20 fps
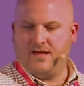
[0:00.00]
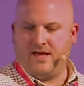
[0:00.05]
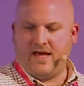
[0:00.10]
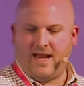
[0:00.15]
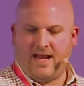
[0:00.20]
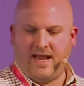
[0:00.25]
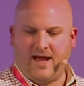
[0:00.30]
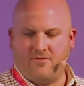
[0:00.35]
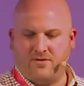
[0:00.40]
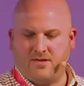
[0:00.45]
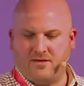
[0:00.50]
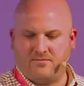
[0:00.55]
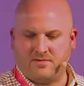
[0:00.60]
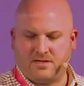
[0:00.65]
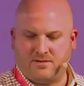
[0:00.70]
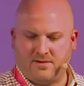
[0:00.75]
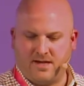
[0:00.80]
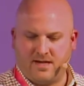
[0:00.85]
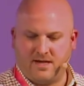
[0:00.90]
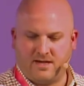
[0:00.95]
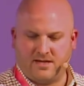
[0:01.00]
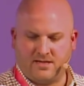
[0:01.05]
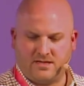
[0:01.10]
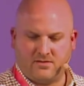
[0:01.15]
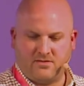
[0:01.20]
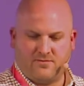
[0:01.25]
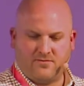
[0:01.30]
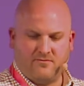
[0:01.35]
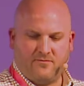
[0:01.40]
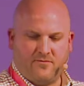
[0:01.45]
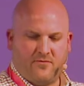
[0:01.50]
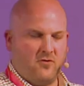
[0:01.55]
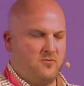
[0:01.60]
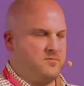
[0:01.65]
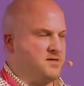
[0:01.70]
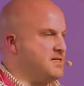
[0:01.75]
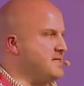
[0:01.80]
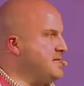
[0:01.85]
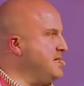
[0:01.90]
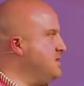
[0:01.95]
allowing them to make a sort of
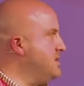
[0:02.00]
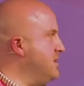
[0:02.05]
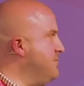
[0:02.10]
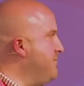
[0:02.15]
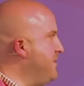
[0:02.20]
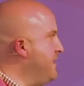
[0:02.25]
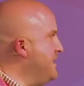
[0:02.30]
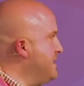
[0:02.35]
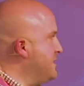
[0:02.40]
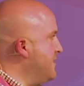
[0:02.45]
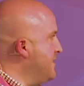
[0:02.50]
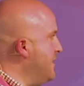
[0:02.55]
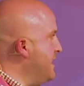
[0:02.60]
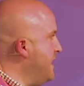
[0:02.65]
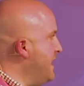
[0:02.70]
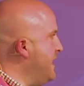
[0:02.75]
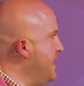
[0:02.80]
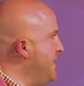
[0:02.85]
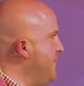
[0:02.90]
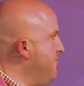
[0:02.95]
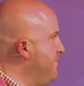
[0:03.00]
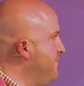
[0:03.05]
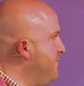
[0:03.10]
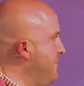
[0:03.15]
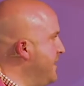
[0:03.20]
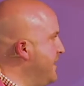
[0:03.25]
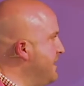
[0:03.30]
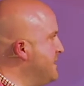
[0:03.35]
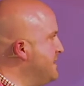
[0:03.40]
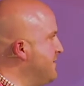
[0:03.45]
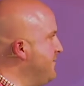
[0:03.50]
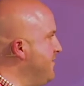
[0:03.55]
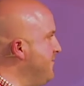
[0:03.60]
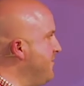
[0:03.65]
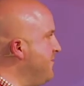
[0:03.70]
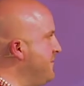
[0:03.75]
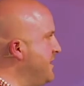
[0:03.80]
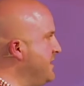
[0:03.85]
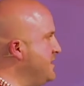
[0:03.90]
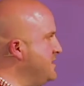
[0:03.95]
informed decision based on the key bits of
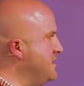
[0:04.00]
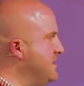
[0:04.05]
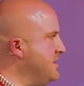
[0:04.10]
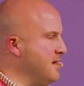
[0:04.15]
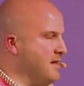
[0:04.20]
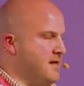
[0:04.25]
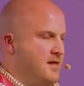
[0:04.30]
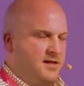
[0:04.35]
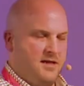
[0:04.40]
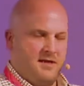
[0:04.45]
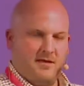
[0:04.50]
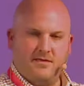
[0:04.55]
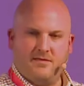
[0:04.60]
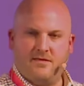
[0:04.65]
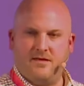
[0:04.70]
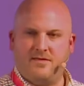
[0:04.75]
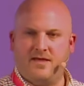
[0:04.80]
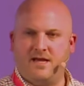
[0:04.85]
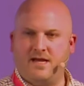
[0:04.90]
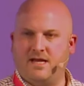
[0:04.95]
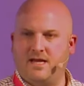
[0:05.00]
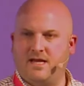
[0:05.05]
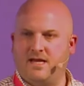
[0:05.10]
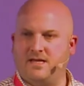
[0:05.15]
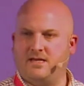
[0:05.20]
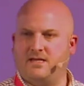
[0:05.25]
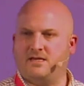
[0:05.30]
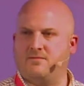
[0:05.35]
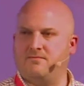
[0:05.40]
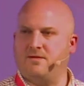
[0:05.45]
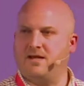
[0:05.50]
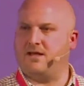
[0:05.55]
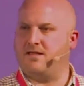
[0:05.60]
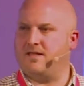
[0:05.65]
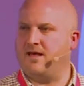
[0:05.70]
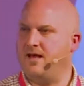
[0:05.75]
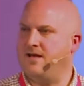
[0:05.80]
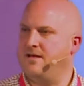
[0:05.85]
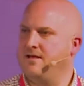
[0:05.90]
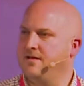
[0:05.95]
information that they need to make
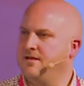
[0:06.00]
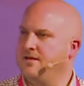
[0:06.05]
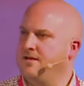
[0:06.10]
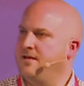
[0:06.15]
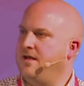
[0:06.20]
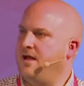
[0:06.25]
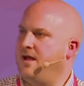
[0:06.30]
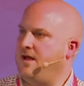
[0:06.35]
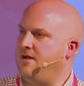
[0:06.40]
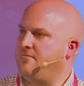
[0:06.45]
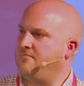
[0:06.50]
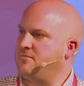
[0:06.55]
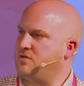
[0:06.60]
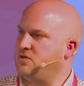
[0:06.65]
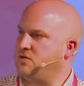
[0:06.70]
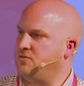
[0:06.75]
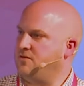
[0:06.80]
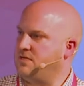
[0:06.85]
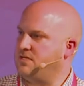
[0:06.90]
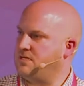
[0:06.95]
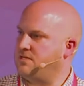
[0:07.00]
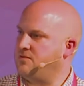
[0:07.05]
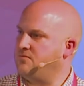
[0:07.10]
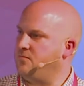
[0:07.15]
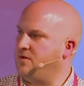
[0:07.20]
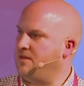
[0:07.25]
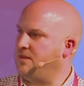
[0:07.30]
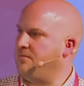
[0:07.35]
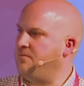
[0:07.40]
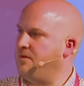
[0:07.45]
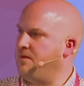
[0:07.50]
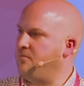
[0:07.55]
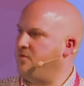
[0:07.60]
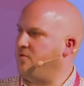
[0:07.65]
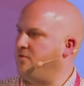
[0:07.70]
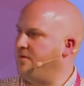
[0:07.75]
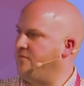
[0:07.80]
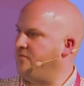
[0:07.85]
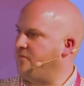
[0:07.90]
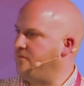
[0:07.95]
that choice with a bit
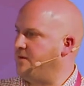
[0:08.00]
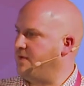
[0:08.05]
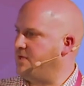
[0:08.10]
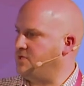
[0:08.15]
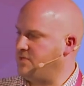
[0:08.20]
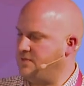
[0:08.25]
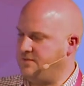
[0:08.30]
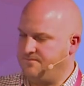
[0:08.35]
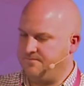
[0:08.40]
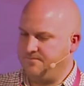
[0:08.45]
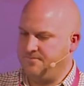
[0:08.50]
more information.